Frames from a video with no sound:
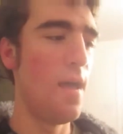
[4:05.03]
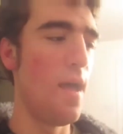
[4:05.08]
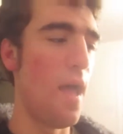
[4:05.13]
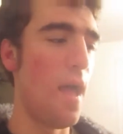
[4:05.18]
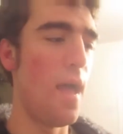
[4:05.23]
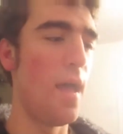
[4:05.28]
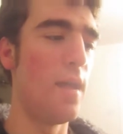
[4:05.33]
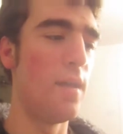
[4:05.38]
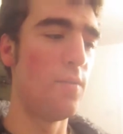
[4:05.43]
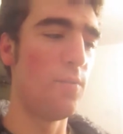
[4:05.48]

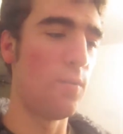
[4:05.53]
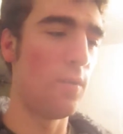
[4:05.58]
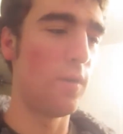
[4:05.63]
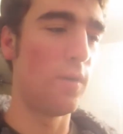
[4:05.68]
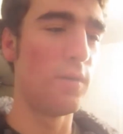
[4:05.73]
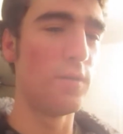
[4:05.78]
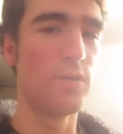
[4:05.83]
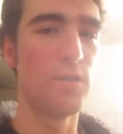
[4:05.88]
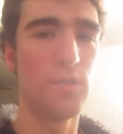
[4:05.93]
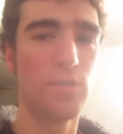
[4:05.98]
and
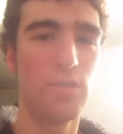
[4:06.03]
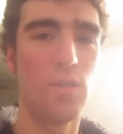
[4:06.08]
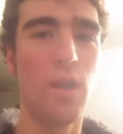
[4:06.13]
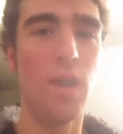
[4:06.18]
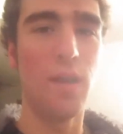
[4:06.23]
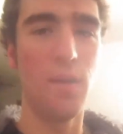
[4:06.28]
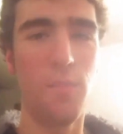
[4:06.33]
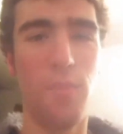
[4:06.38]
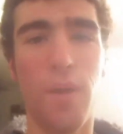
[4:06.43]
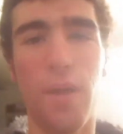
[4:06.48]
we're just
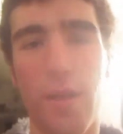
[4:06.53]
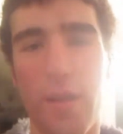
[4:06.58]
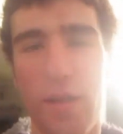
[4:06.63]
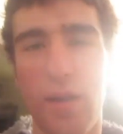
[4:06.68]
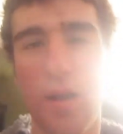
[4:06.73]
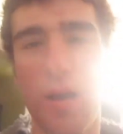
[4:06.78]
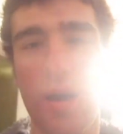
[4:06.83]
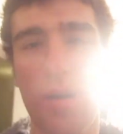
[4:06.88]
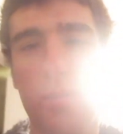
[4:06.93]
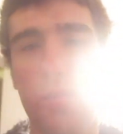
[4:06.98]
trying to pick it
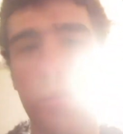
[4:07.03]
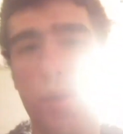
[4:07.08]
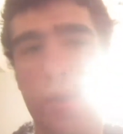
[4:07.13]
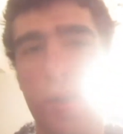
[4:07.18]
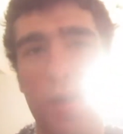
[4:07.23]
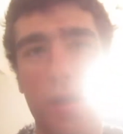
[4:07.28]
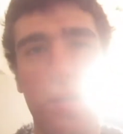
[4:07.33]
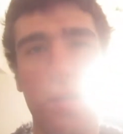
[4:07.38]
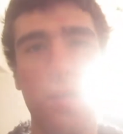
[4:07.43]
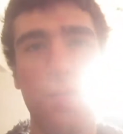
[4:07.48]
up
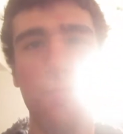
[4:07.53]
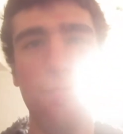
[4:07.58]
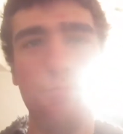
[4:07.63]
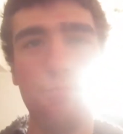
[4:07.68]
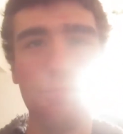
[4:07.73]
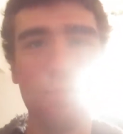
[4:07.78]
and,